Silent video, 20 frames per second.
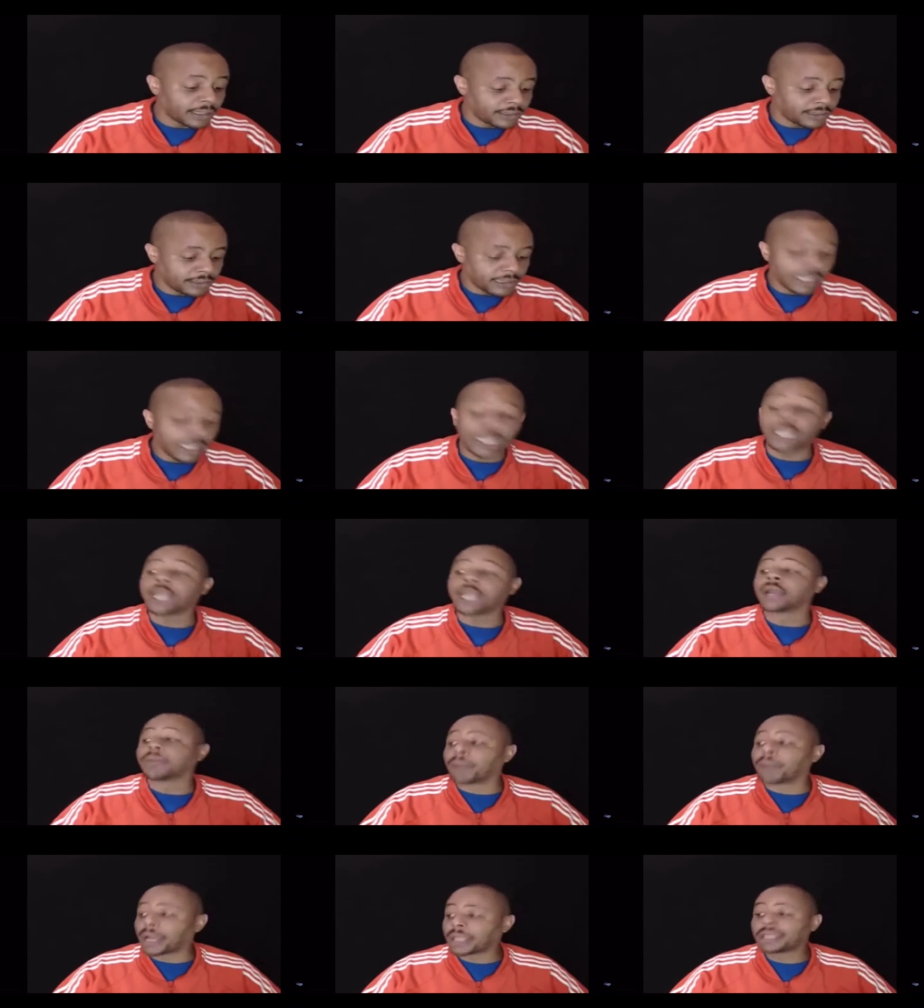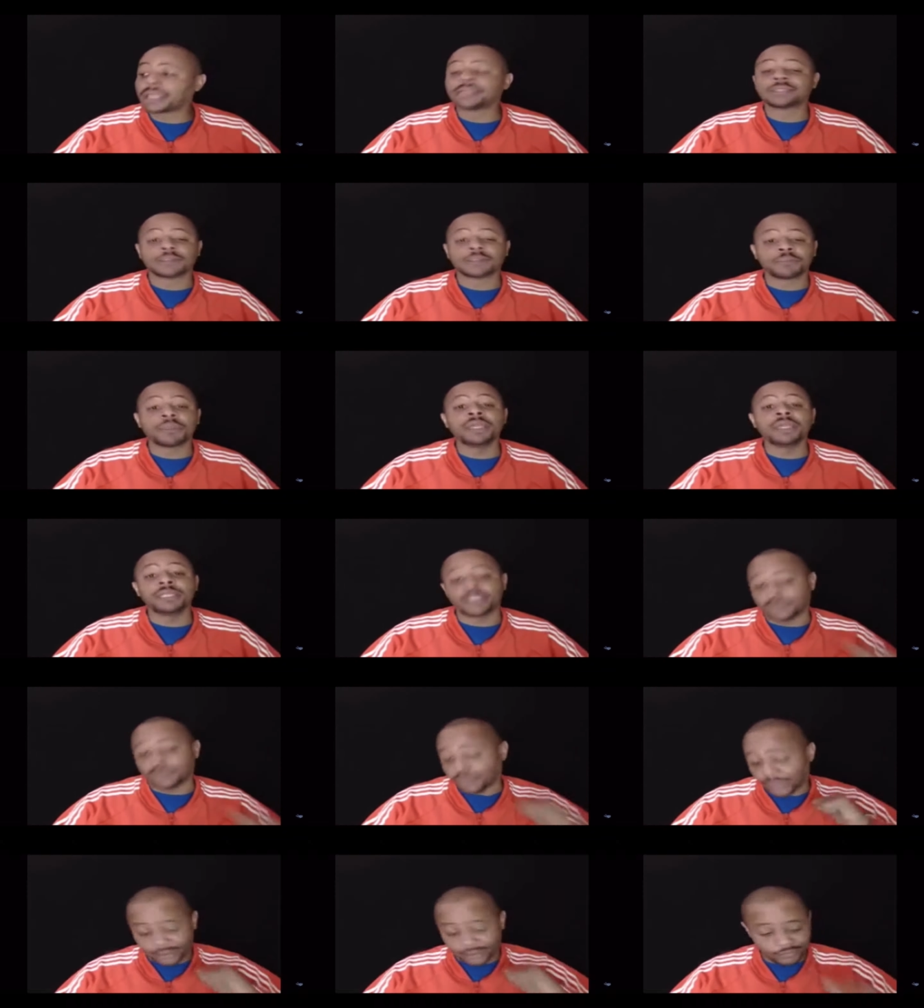Everybody getting subpoenas
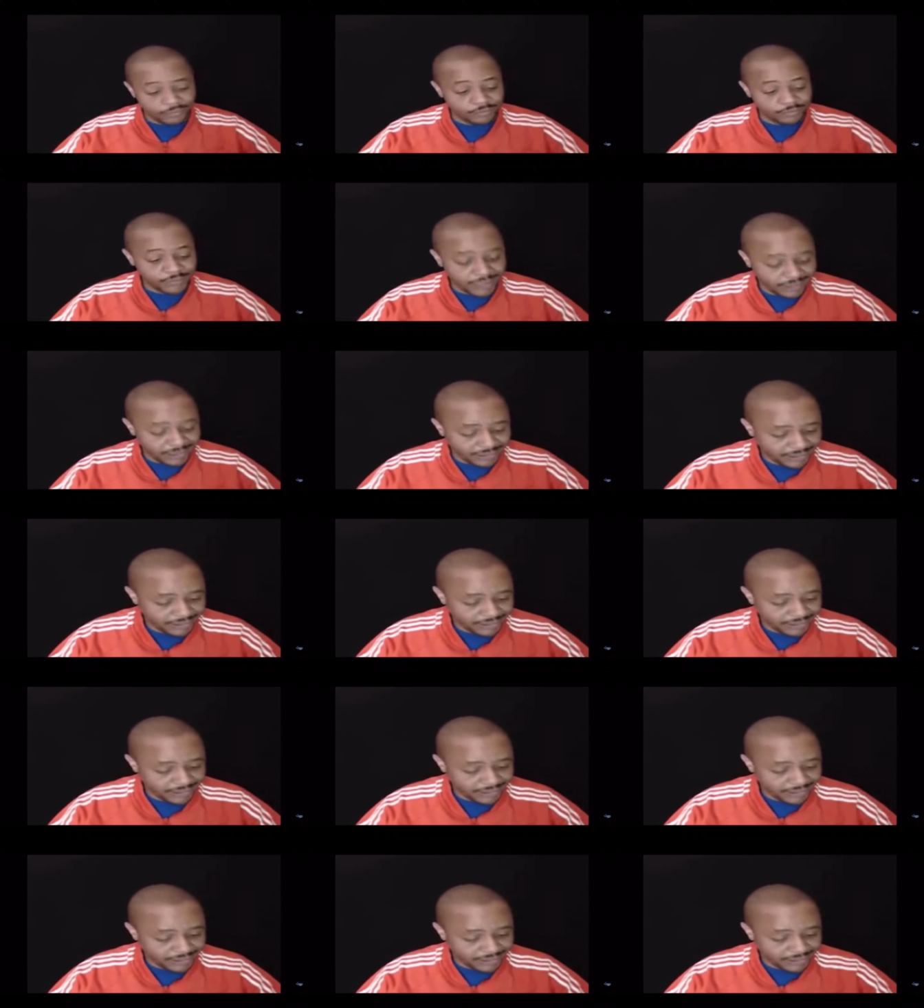fucking with me.